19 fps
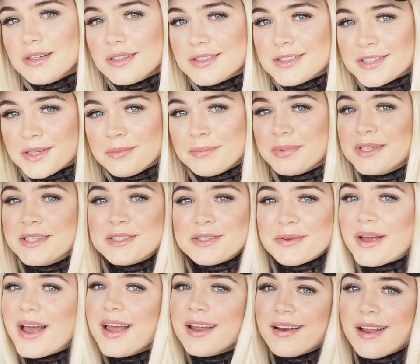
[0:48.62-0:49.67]
jump into
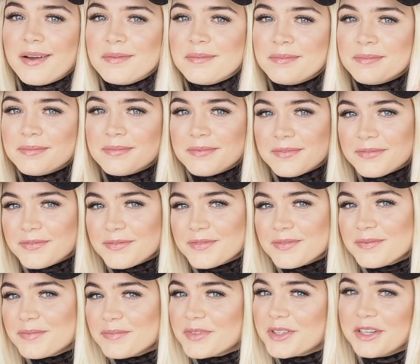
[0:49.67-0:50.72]
it, and I'm
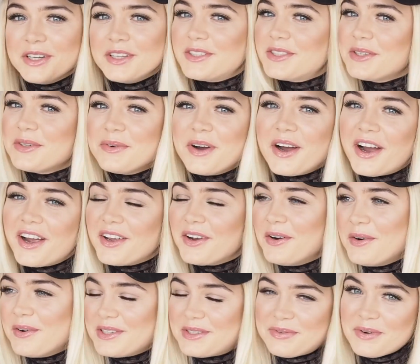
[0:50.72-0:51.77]
gonna do what I
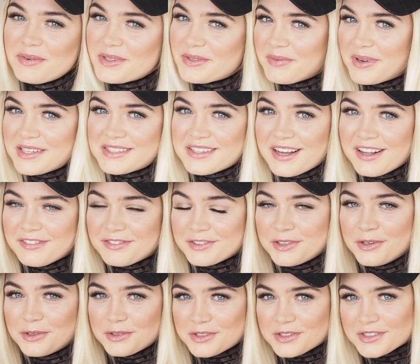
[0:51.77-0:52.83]
always promise myself,
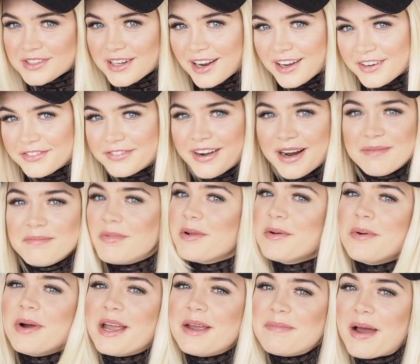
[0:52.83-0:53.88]
not just like ramble
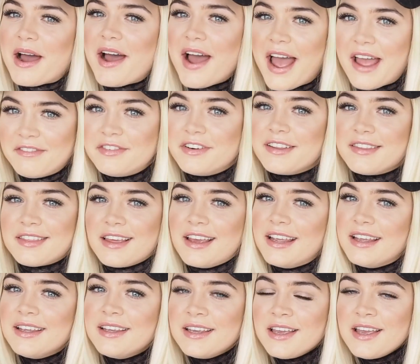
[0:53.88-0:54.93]
away about
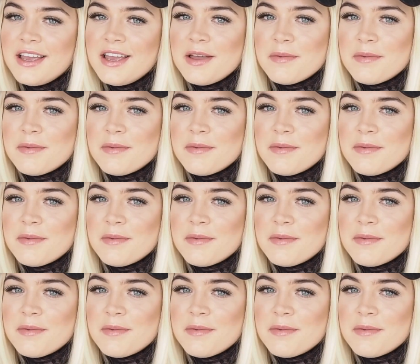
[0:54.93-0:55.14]
everything.